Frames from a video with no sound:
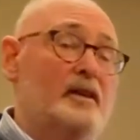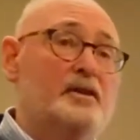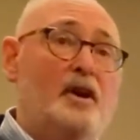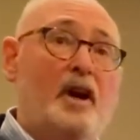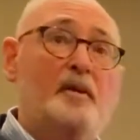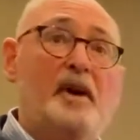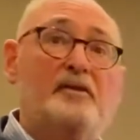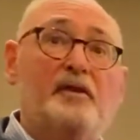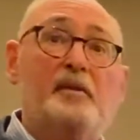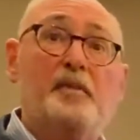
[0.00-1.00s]
talk about
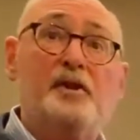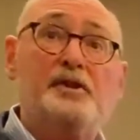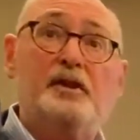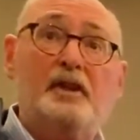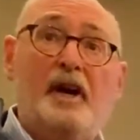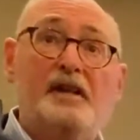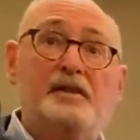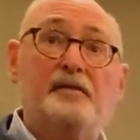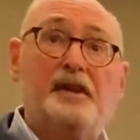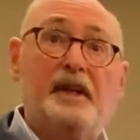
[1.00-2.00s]
very personal kinds
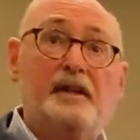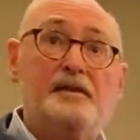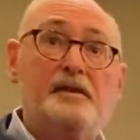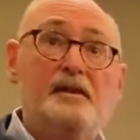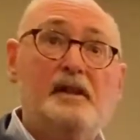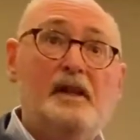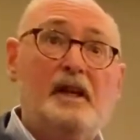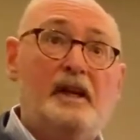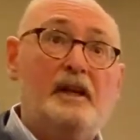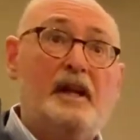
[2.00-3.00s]
of things
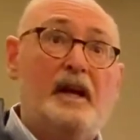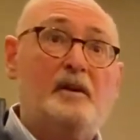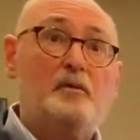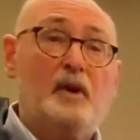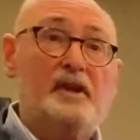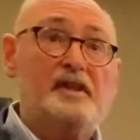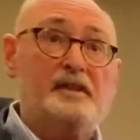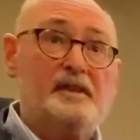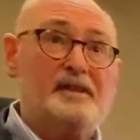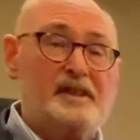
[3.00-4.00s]
in what
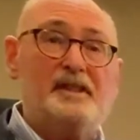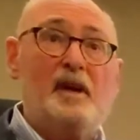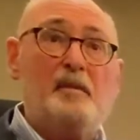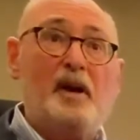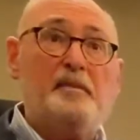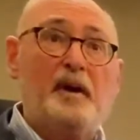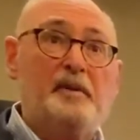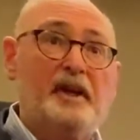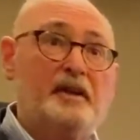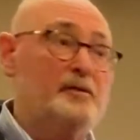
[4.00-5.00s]
is
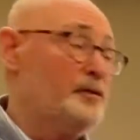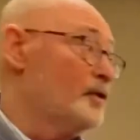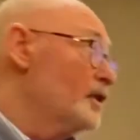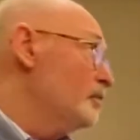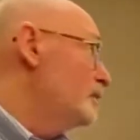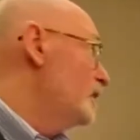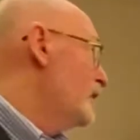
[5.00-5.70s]
semi-public forum.